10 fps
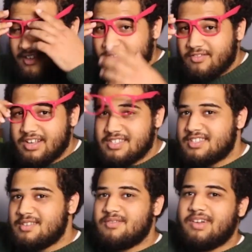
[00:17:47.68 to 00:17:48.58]

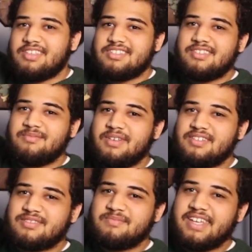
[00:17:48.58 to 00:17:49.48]
Rest in
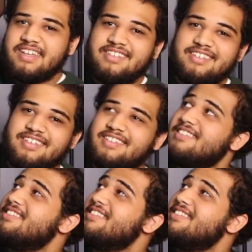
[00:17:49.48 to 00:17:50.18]
peace, man.